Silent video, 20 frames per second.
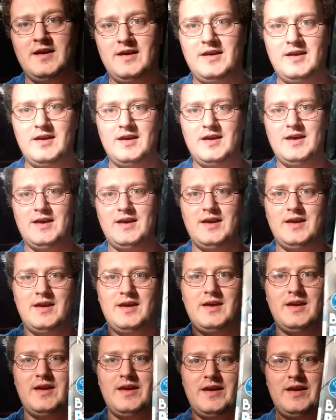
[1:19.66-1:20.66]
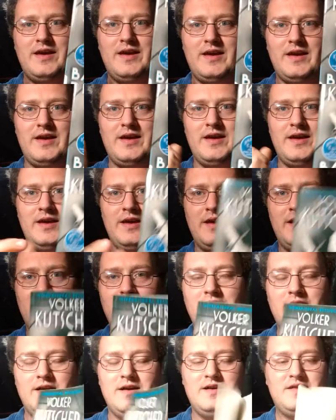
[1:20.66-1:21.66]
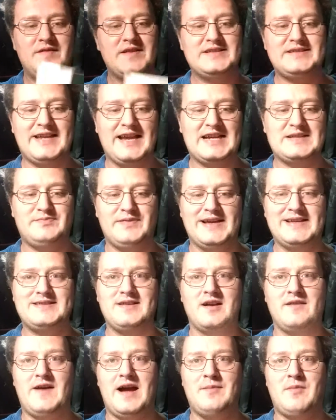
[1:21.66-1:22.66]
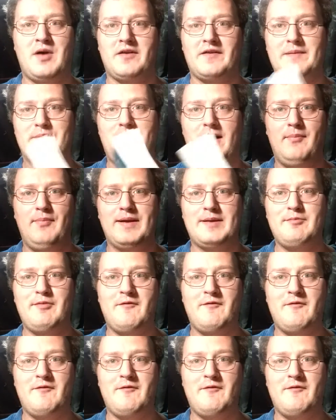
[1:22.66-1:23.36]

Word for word: Yay! This takes place during the Weimar Republic